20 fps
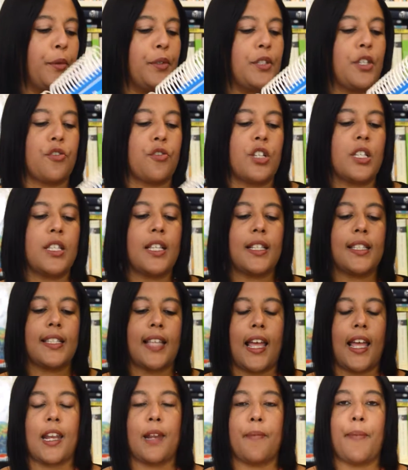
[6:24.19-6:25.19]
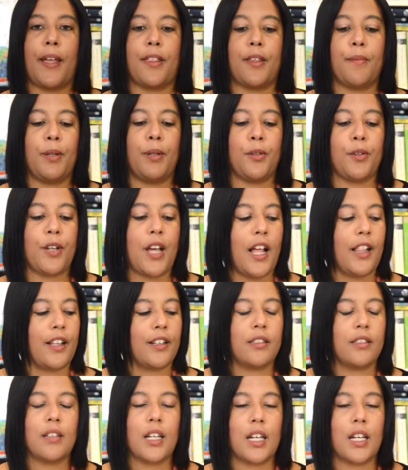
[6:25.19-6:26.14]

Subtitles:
So she's excited about the blue color.